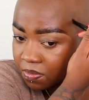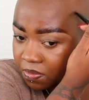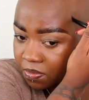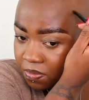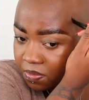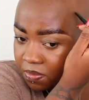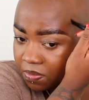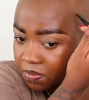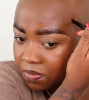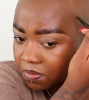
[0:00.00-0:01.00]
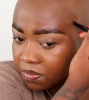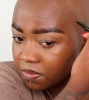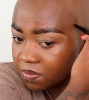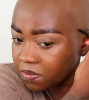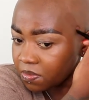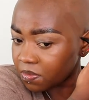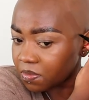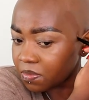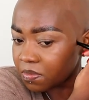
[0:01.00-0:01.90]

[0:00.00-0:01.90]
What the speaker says: (silence)